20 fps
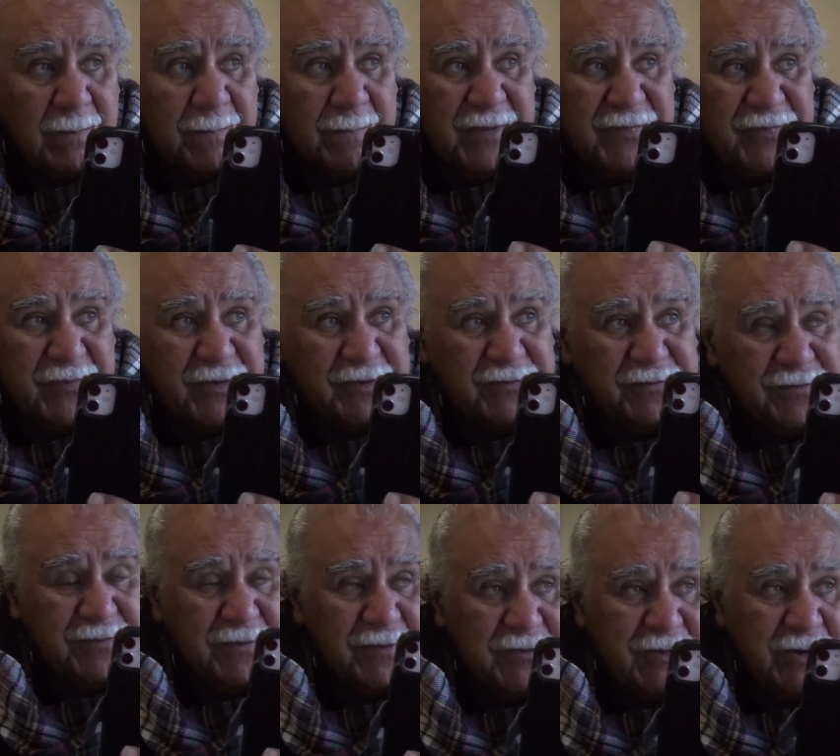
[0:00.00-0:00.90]
but
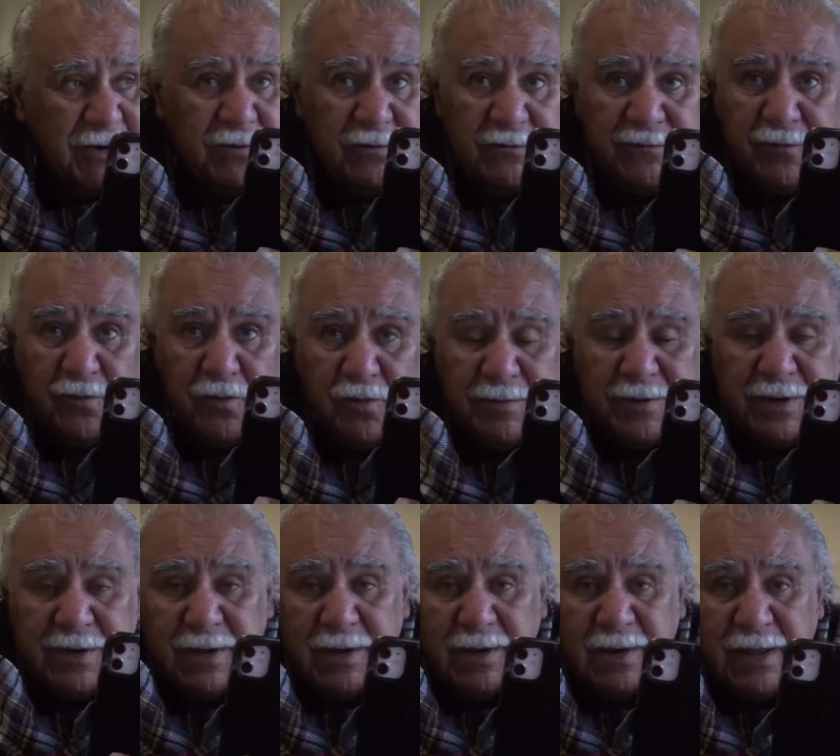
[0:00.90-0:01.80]
this
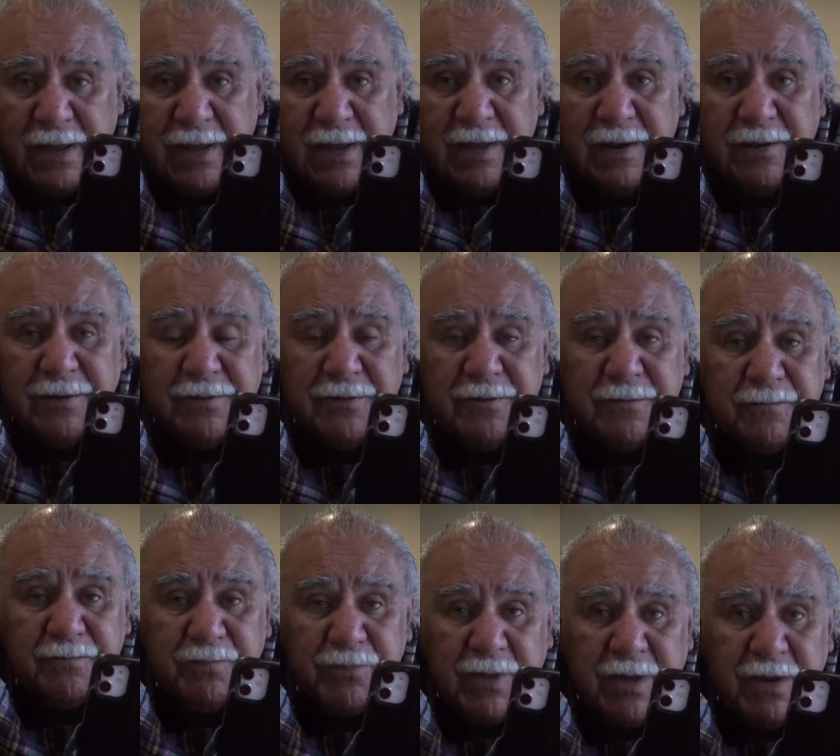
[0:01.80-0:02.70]
terraforming our land
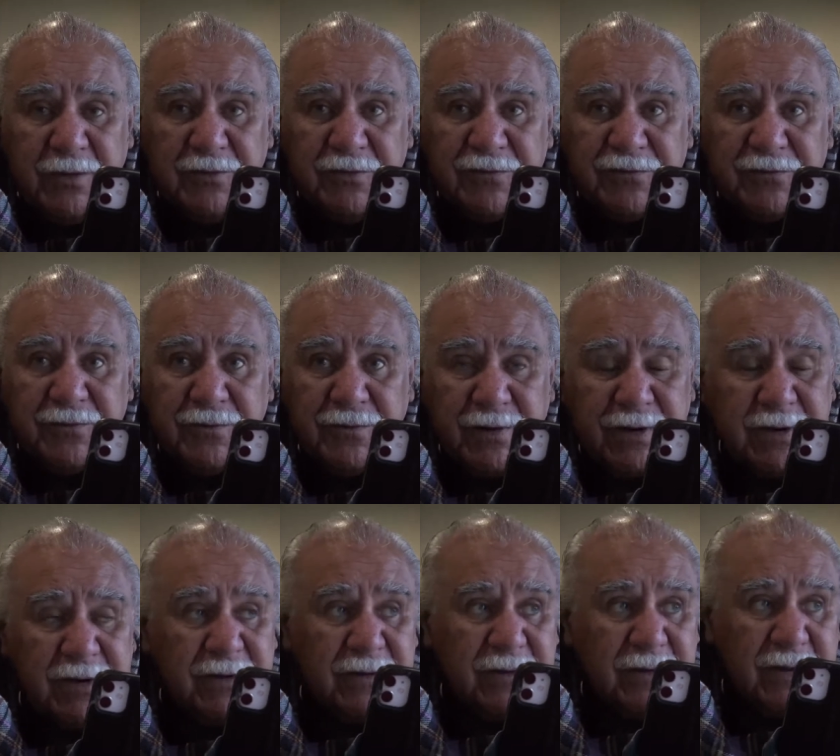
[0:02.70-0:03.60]
and
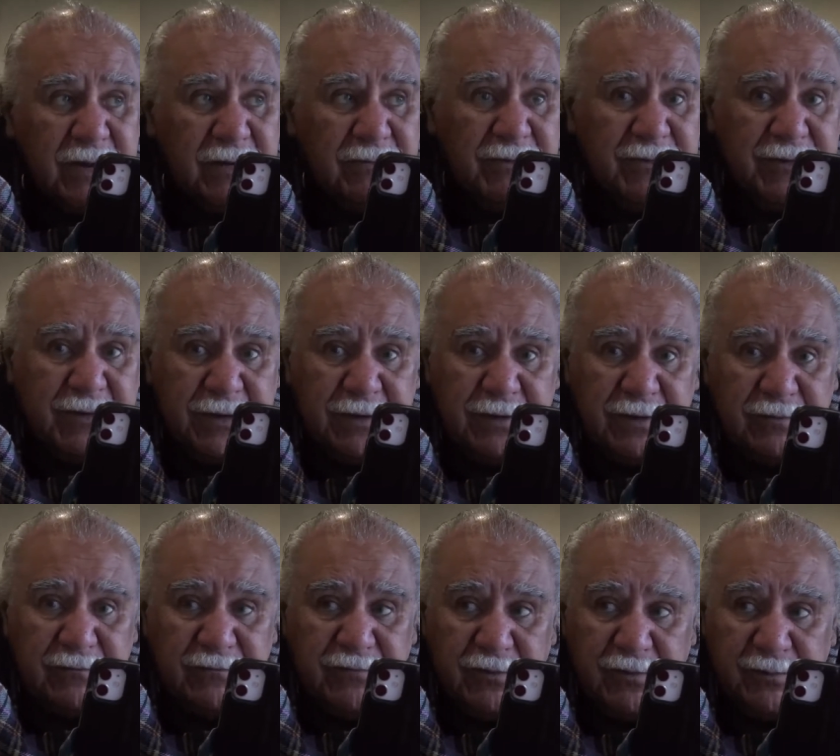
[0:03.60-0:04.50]
destroying everything,
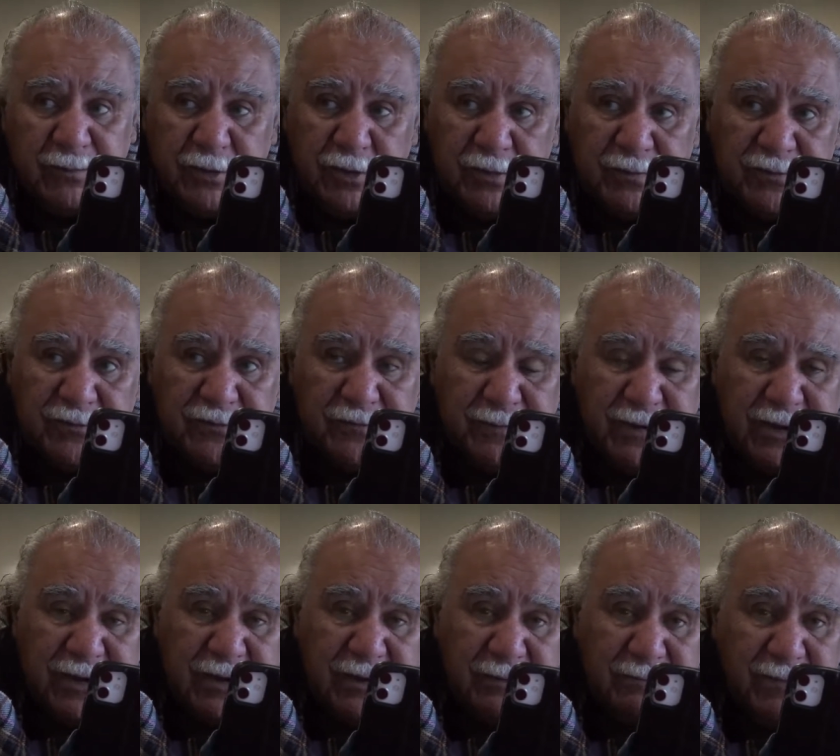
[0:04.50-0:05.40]
and for the purpose of
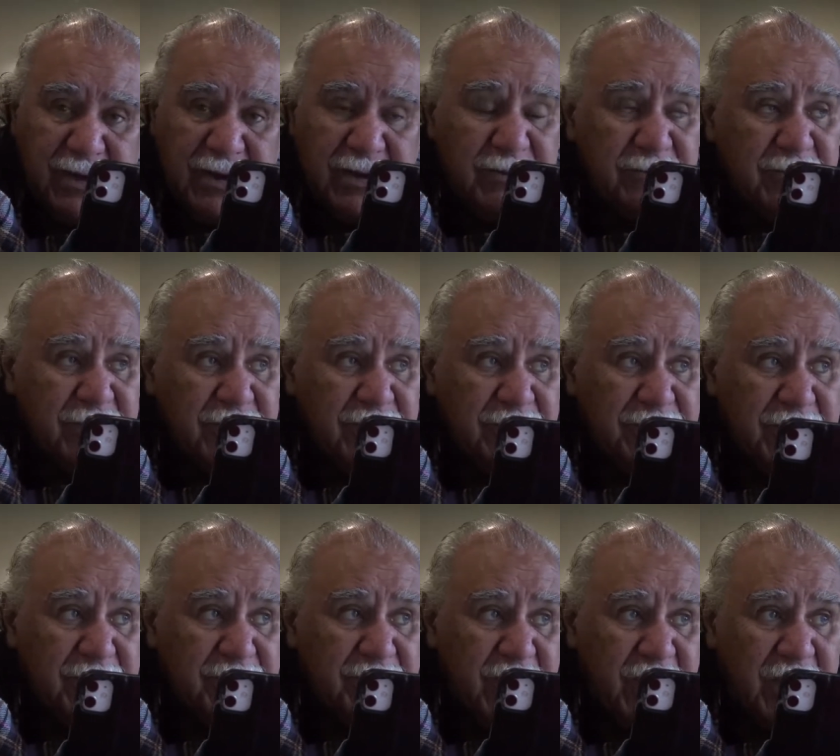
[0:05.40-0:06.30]
making money, whether it
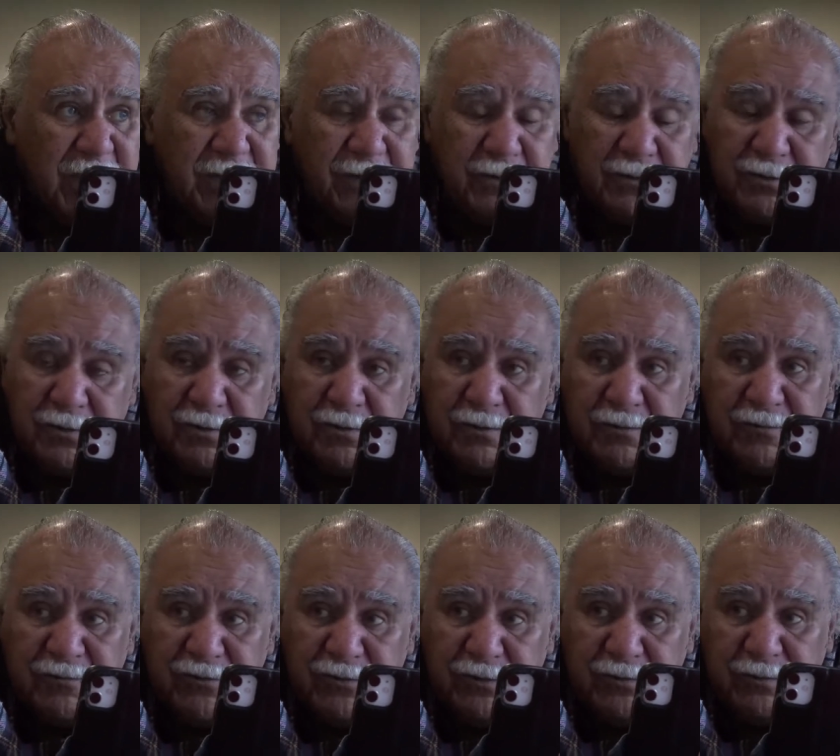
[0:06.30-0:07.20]
be mining
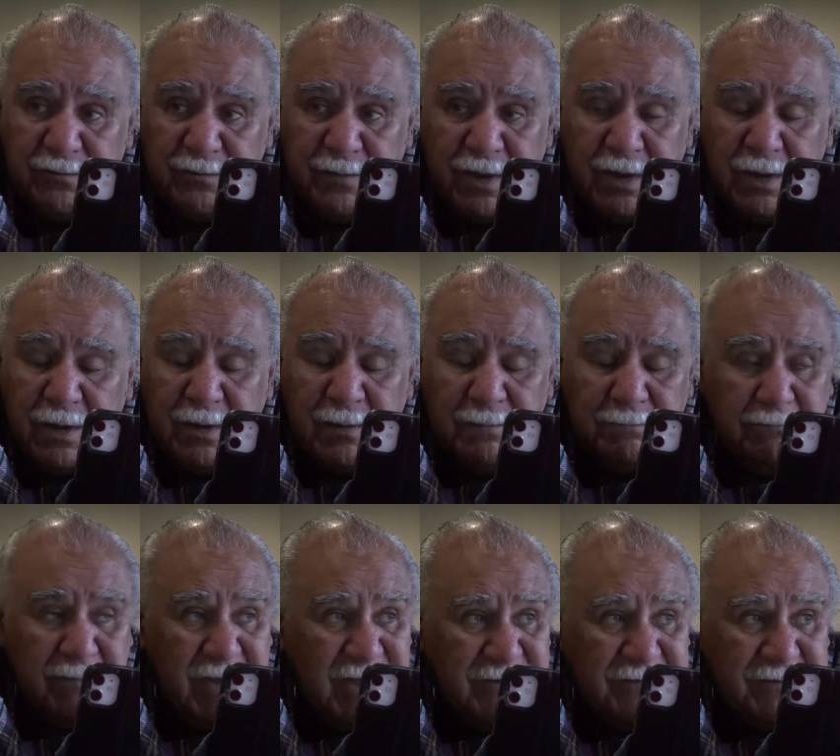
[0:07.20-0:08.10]
or through
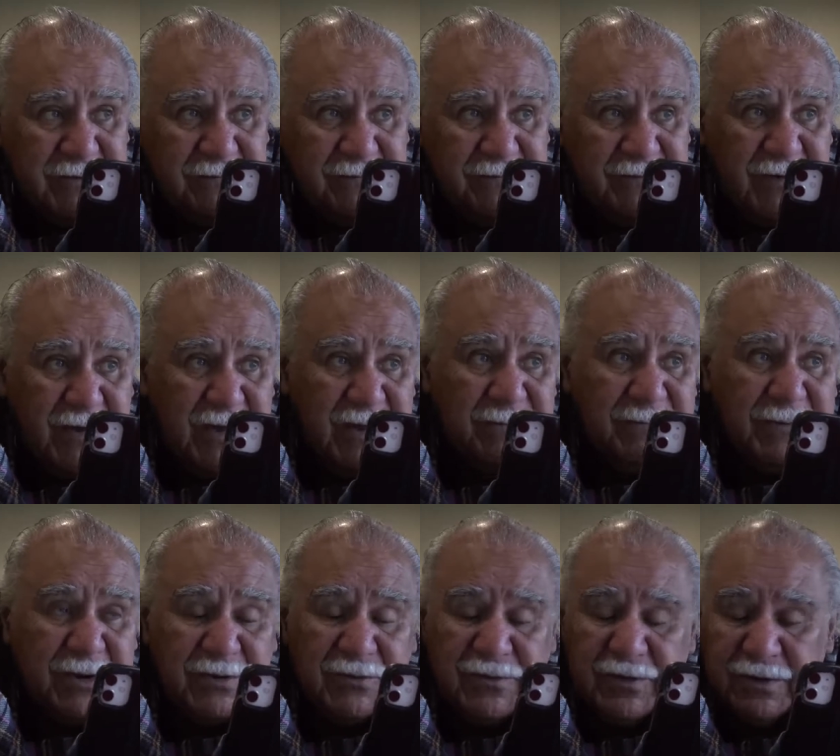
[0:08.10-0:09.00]
massive
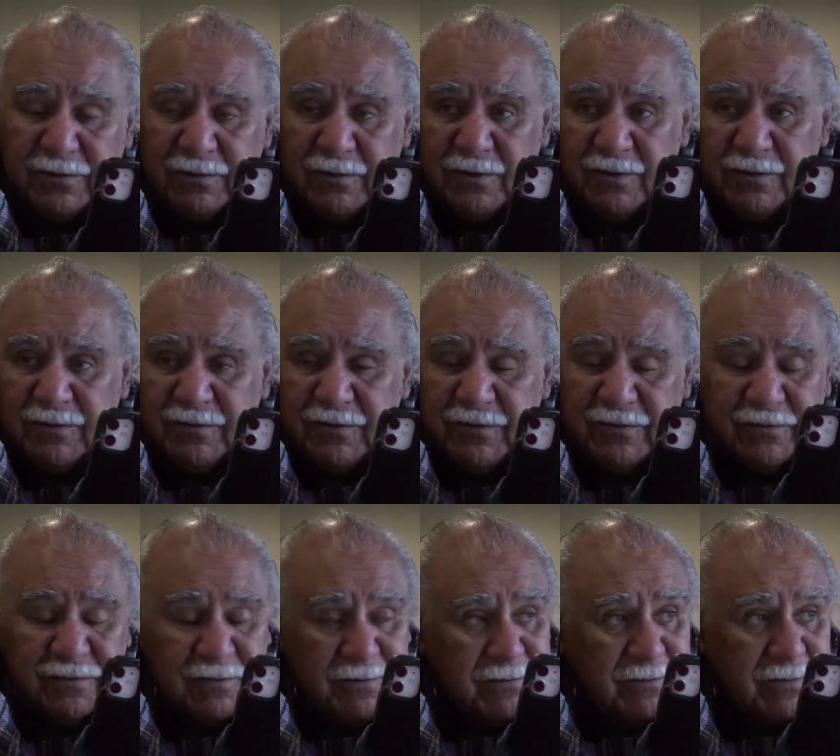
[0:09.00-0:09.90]
farming
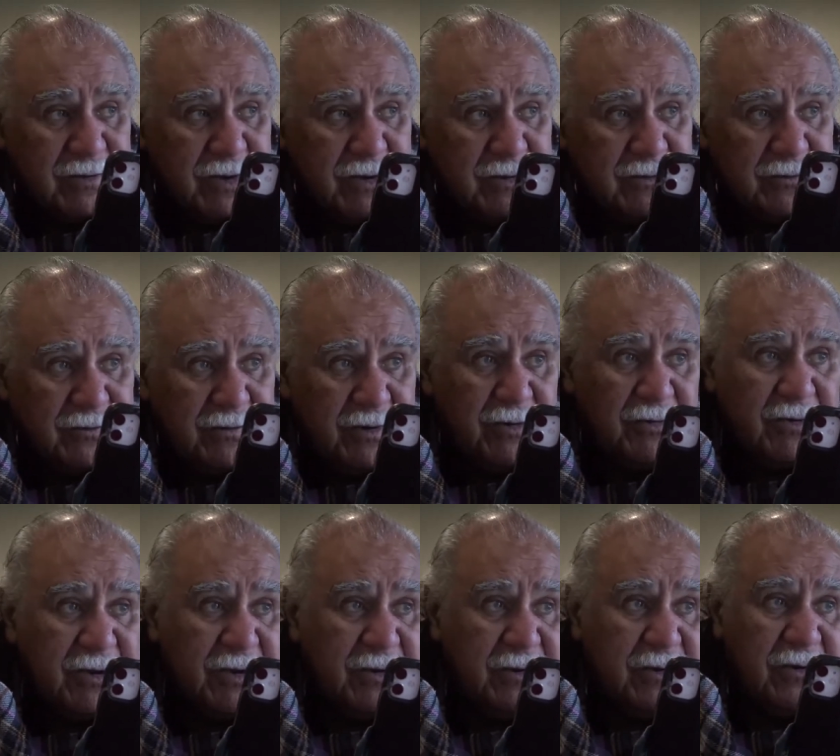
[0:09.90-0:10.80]
technologies and, and
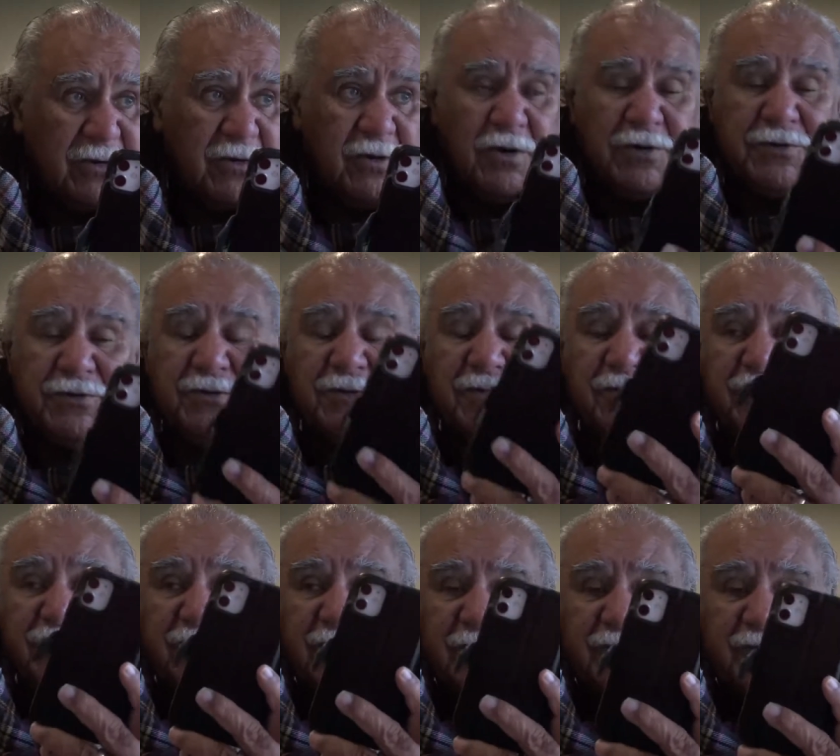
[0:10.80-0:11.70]
growing cotton,
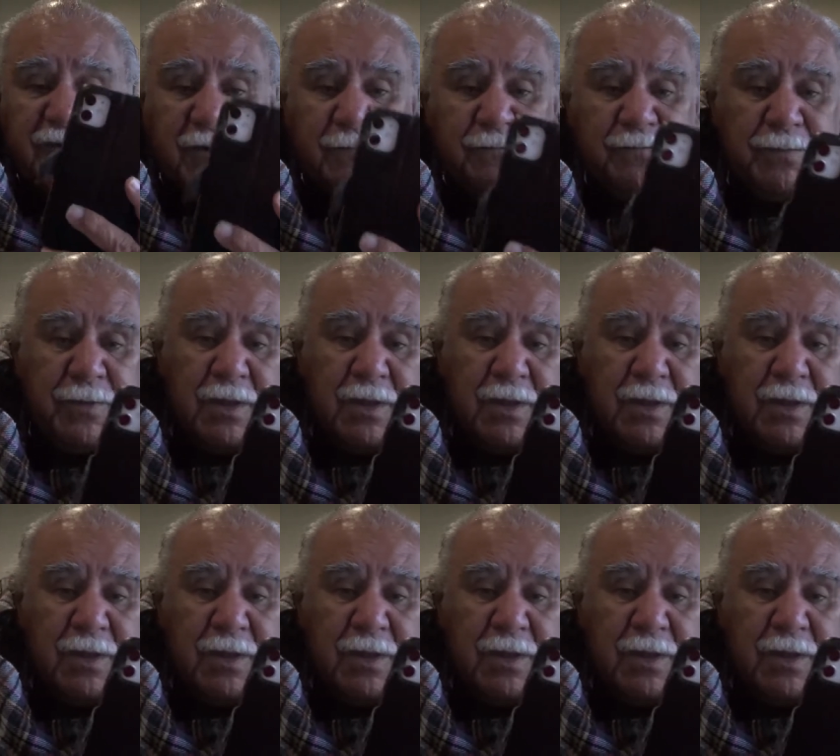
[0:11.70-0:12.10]
et cetera,